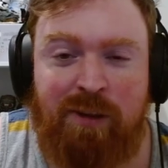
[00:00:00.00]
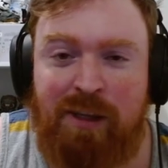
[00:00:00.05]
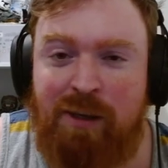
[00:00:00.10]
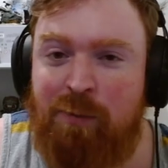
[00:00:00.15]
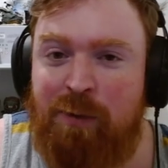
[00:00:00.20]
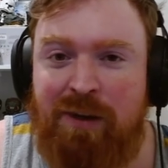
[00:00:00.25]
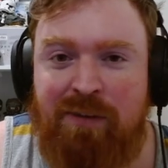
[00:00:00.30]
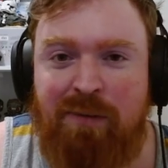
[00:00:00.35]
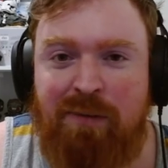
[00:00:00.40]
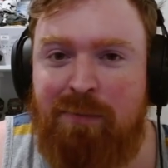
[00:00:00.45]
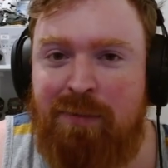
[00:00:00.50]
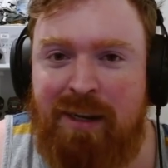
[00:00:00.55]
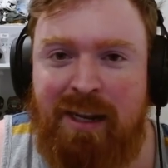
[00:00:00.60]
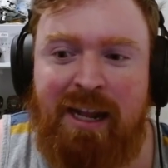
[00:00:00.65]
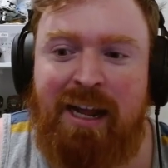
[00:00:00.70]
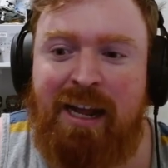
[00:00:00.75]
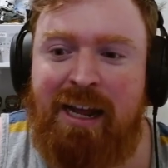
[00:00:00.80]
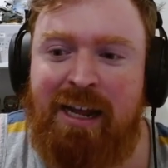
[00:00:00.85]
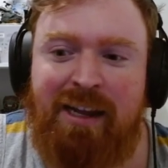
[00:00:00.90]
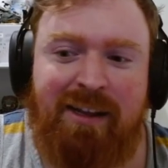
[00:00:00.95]
a week from
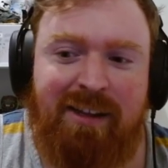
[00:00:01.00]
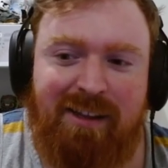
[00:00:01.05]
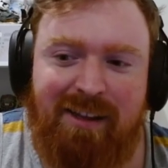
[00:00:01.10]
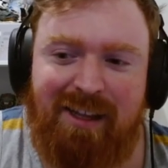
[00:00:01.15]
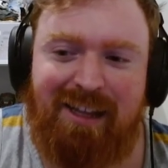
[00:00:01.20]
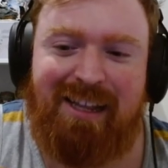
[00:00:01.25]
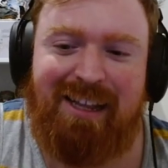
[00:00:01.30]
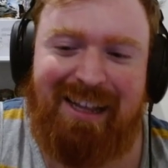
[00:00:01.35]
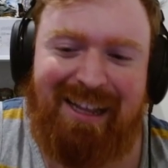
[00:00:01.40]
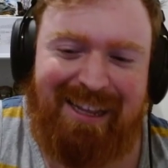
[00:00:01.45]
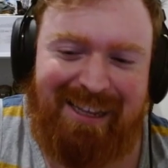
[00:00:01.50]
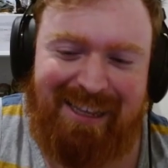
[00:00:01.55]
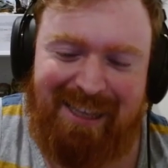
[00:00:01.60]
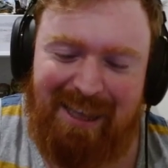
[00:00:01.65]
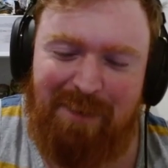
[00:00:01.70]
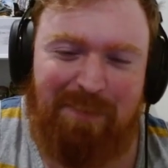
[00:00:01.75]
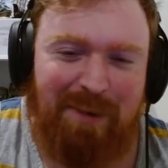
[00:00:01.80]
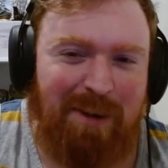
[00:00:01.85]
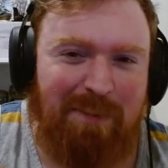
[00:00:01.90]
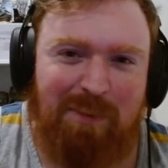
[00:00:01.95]
today,
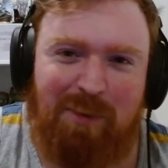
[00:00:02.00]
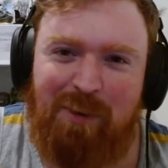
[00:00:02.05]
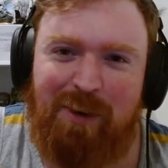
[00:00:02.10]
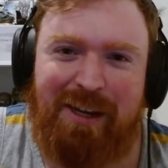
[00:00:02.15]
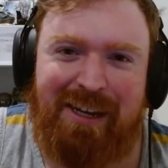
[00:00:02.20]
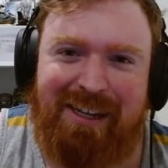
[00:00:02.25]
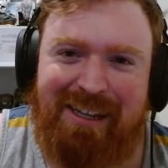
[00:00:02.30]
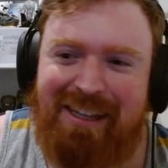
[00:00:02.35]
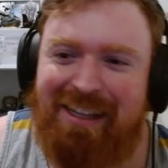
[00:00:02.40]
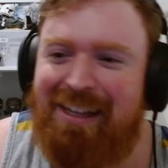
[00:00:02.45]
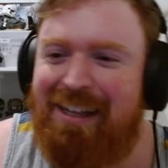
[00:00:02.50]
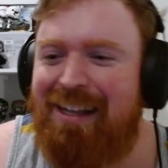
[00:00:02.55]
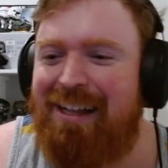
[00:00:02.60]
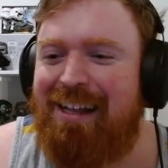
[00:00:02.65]
coming up quick.